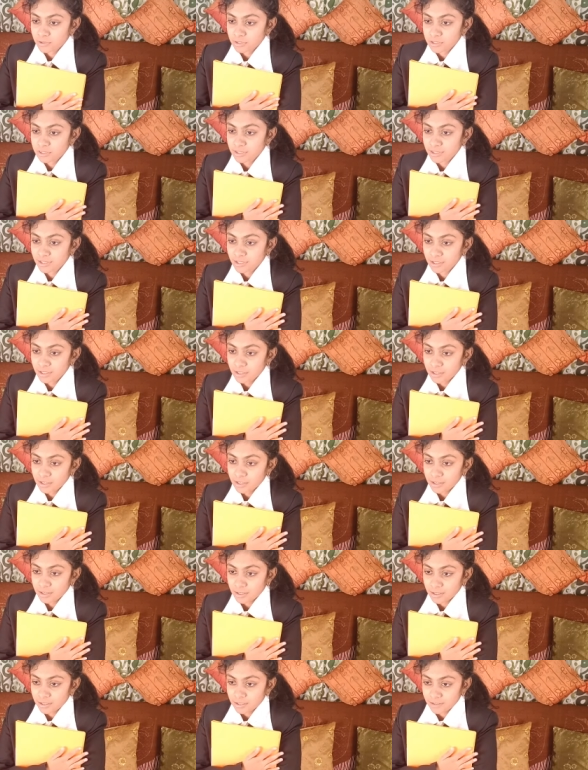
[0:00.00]
having a
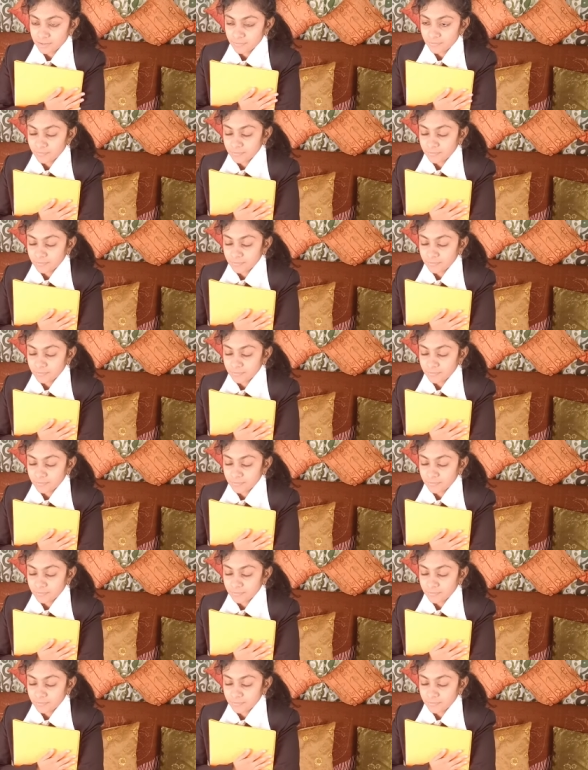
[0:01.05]
closed body